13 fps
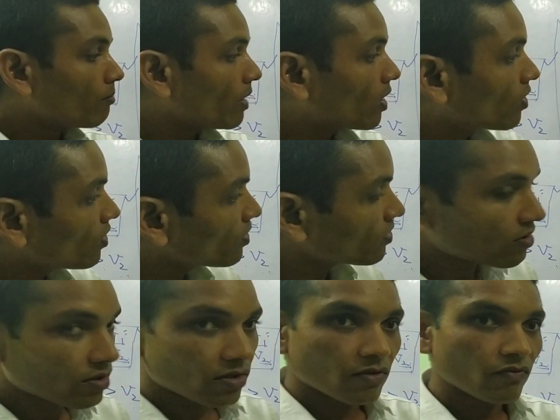
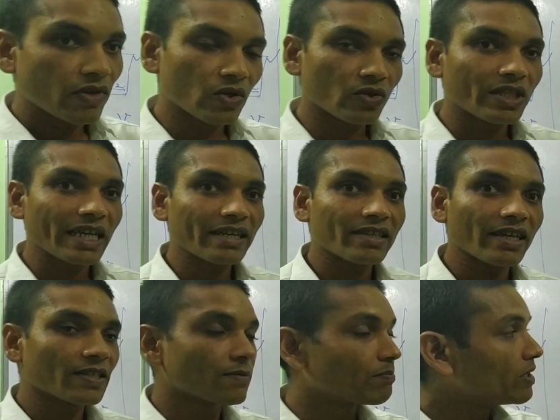Because we know that
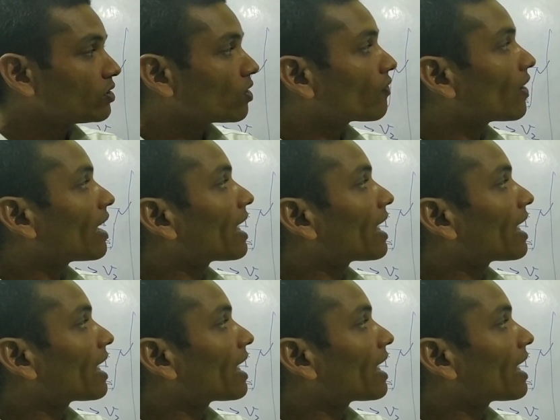the speed of